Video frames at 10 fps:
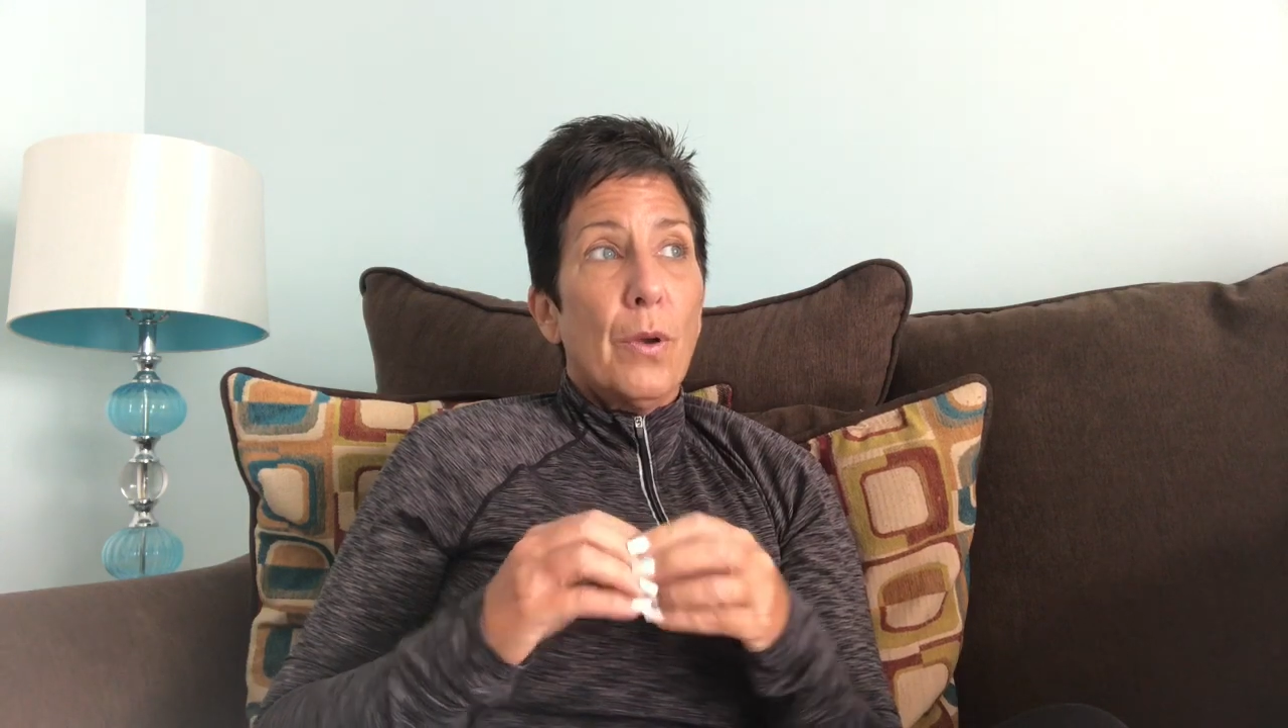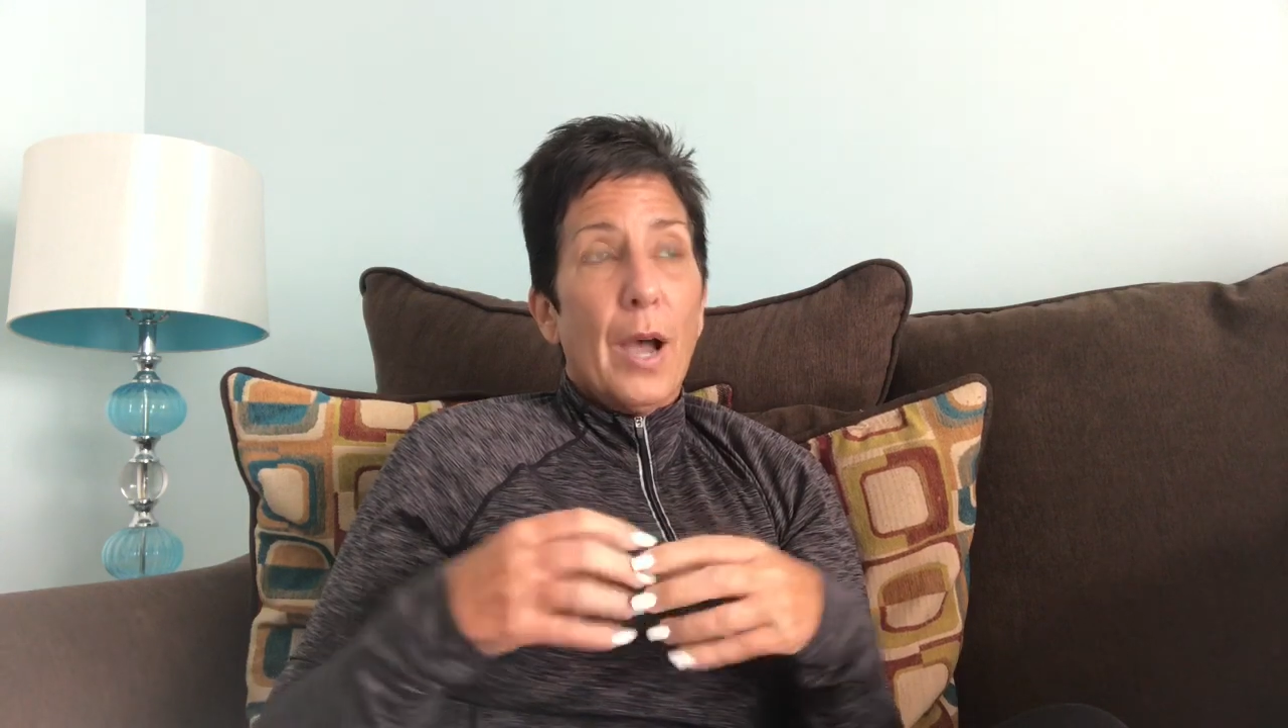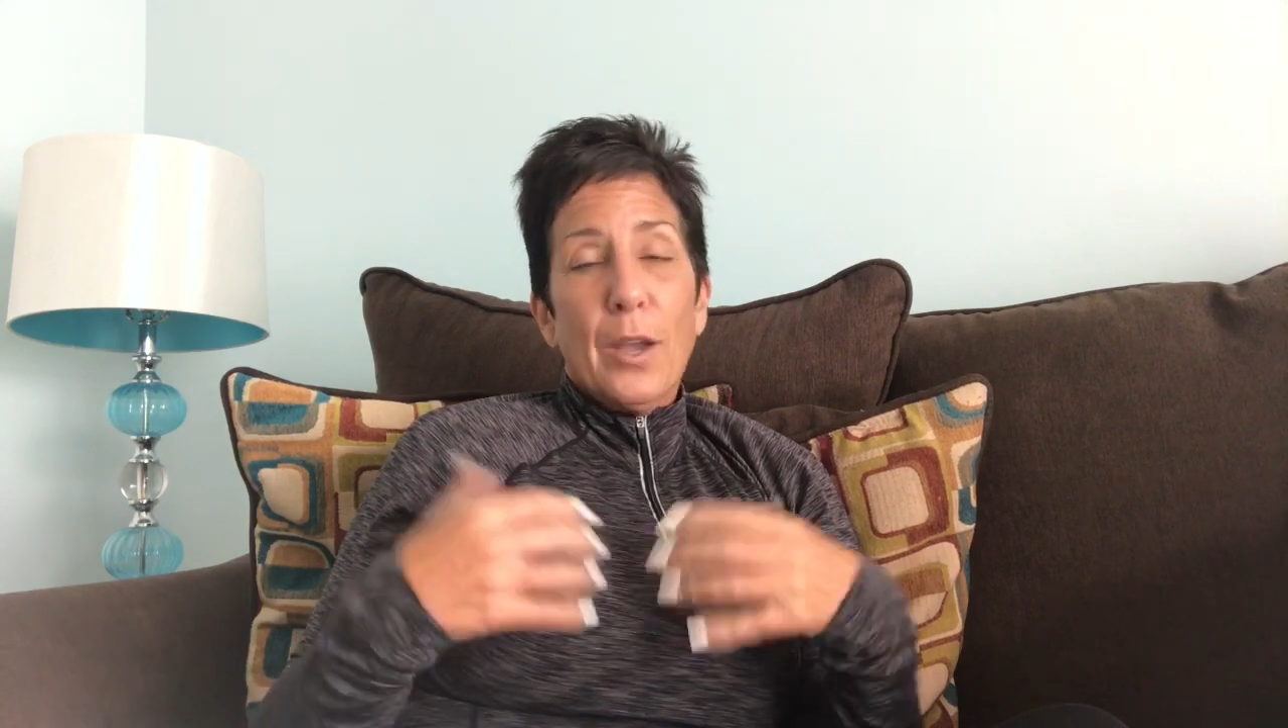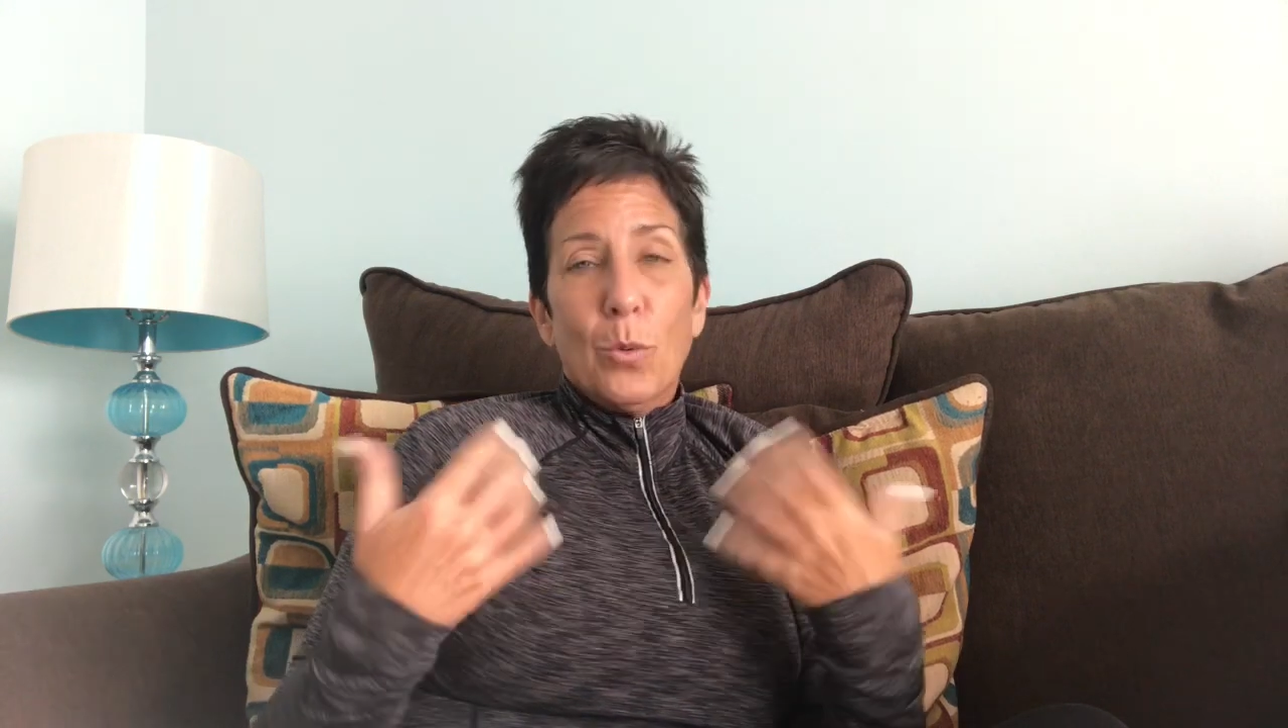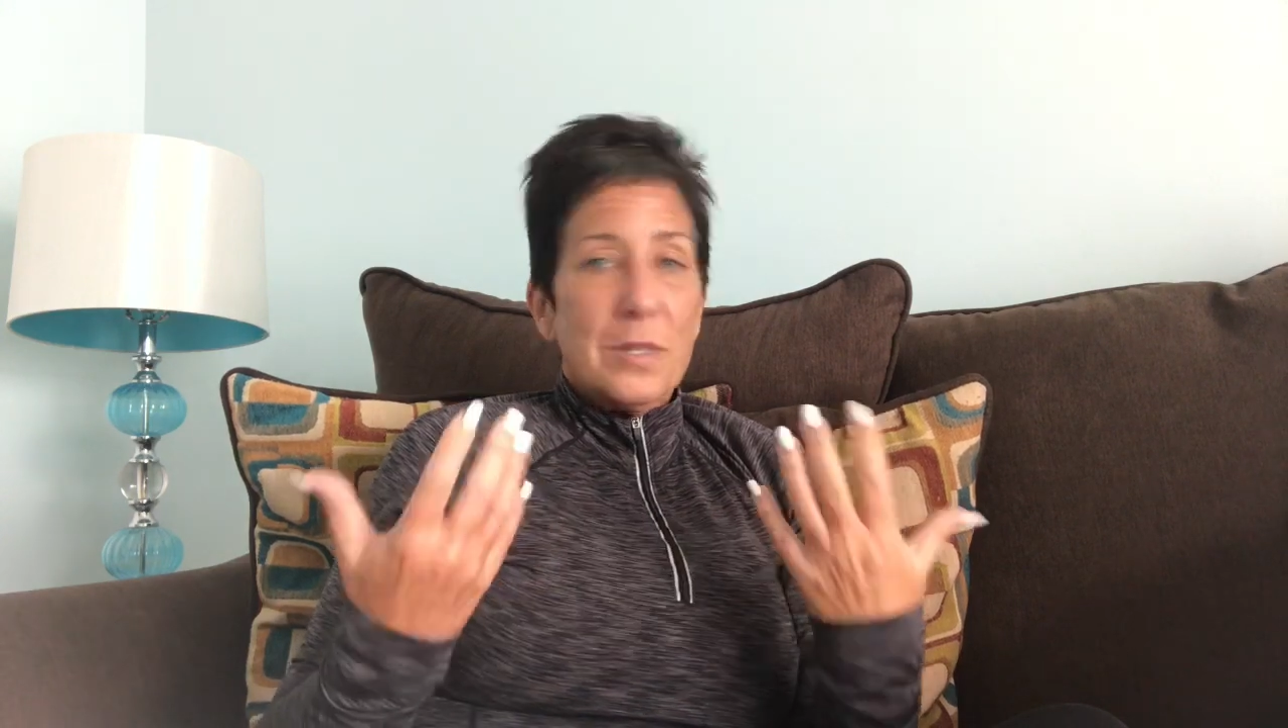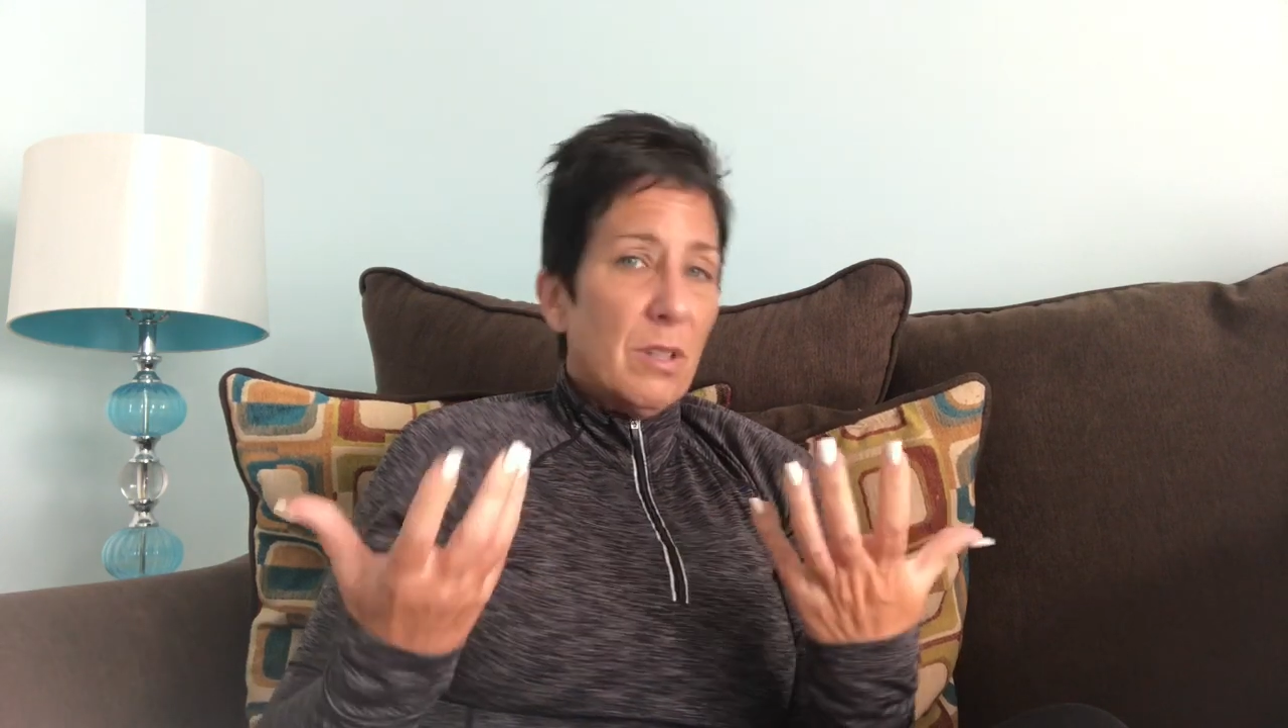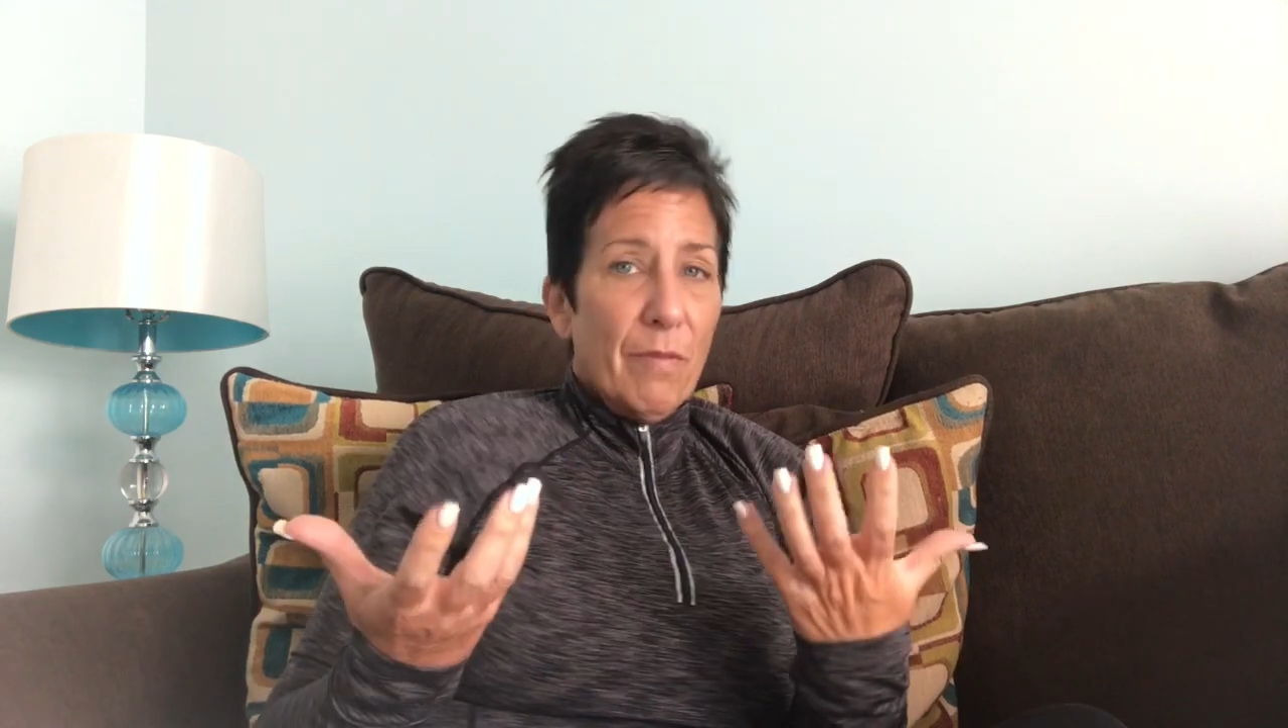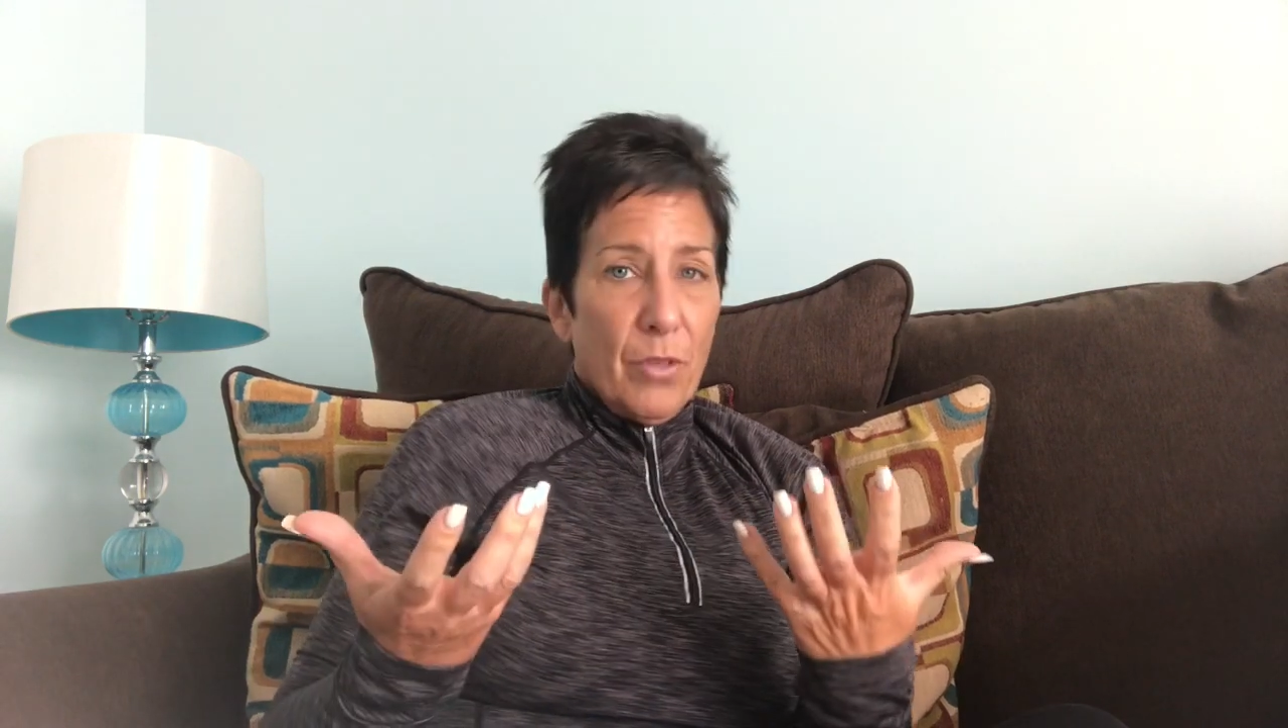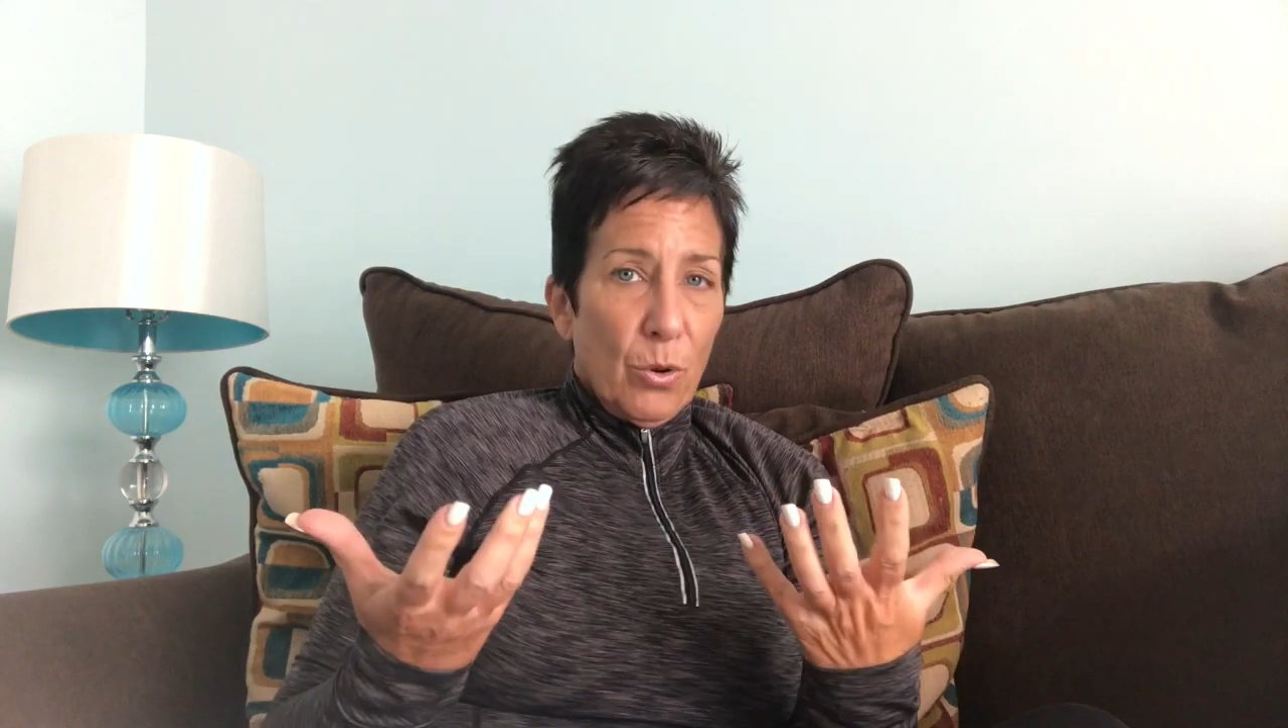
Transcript: I always love